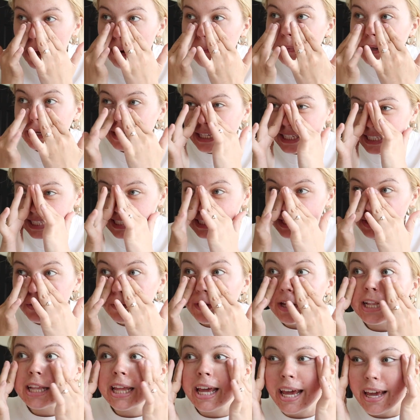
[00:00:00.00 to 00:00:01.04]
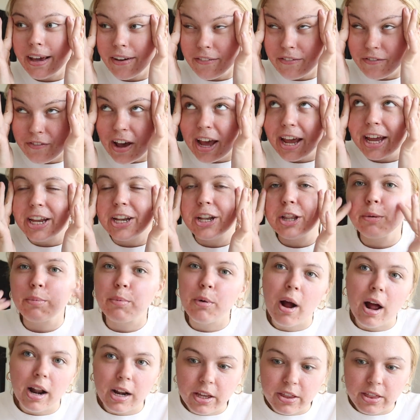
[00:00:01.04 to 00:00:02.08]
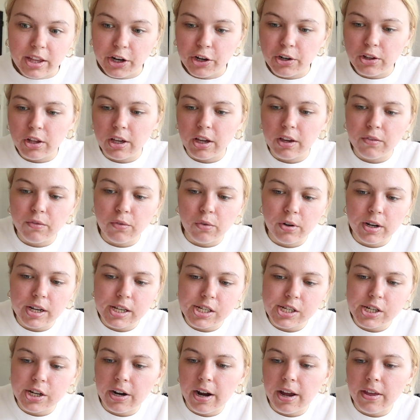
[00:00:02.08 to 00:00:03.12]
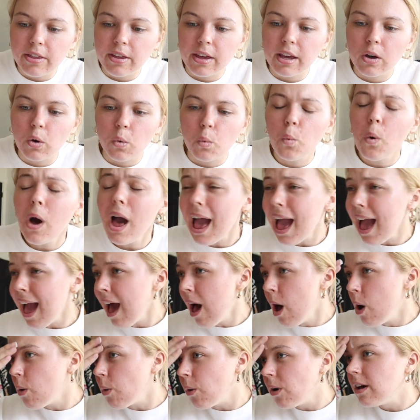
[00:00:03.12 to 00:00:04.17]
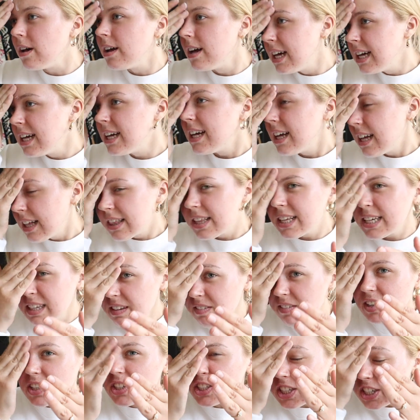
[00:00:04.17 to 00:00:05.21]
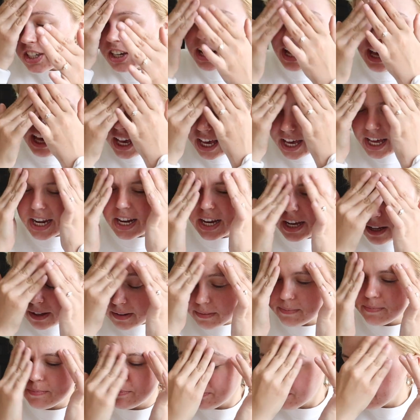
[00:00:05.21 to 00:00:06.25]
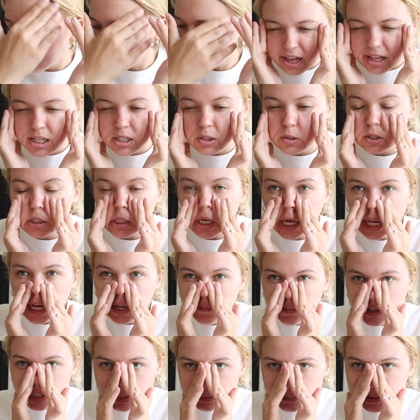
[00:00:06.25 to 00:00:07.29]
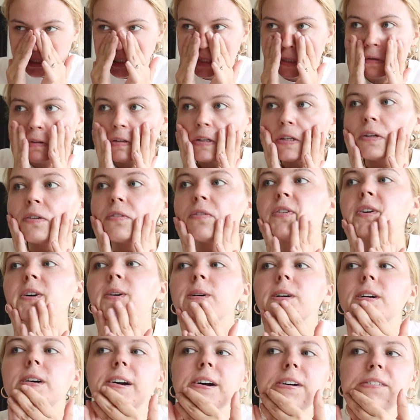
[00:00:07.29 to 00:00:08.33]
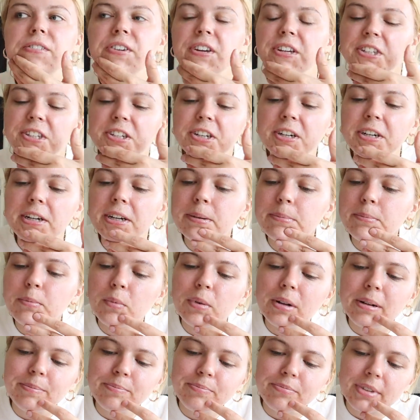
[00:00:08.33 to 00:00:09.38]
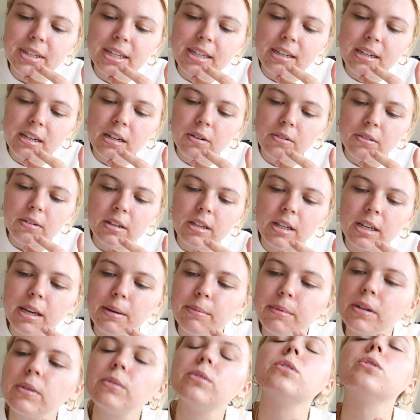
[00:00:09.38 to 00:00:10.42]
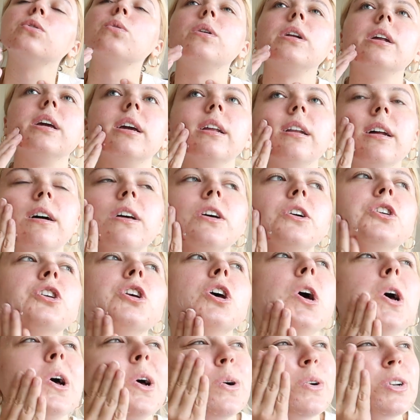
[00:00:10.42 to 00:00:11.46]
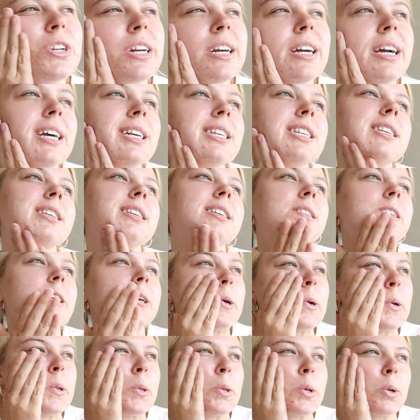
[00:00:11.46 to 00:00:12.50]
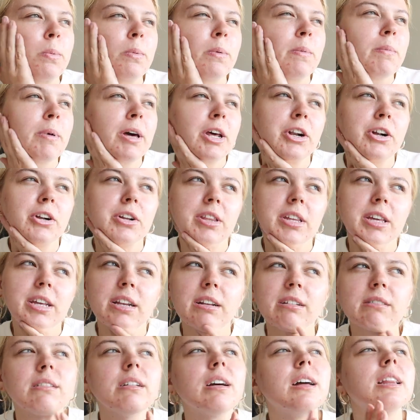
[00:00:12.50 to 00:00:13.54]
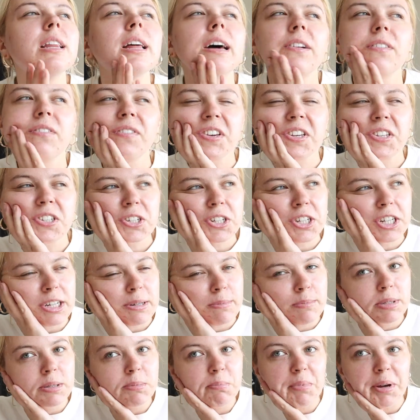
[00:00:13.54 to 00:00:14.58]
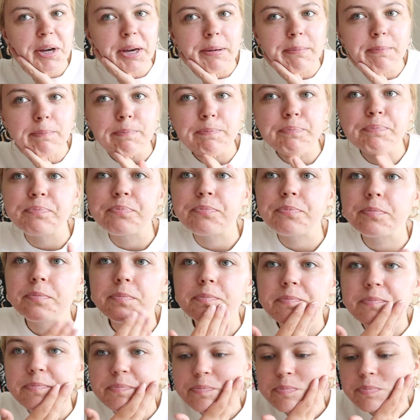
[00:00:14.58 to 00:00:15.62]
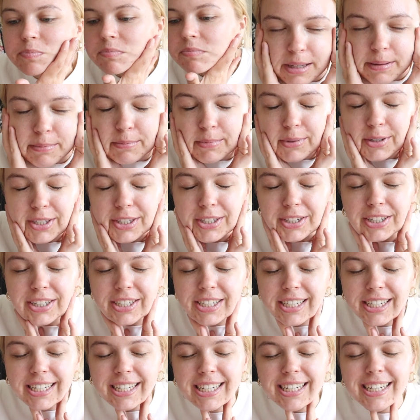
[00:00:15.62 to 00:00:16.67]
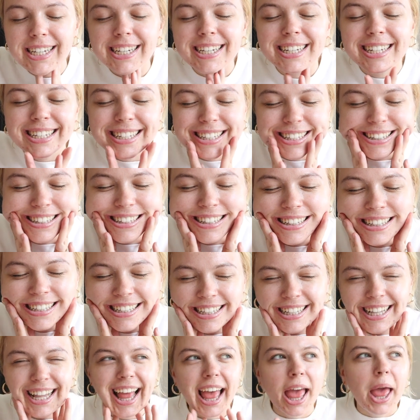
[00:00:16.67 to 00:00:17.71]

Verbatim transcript: But at least you can like find the product that you're looking for easier, I think. Wow! This feels good. This was kind of expensive too for a face cream. Well, not really. I mean, it was $28, which I guess is like a little bit better than a lot of face creams, but keep moisturizing it in.